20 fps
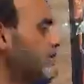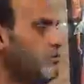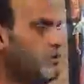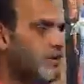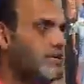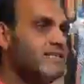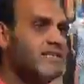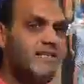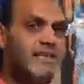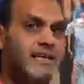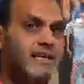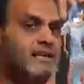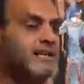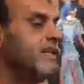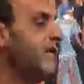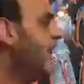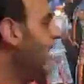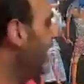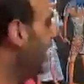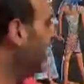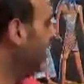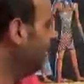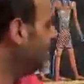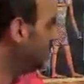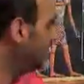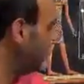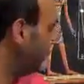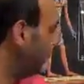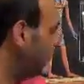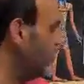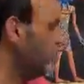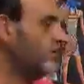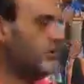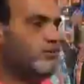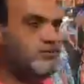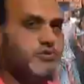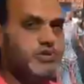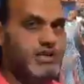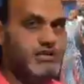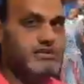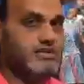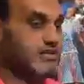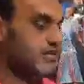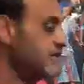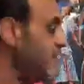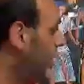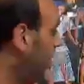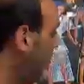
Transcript: in one skill, again is the feather of justice.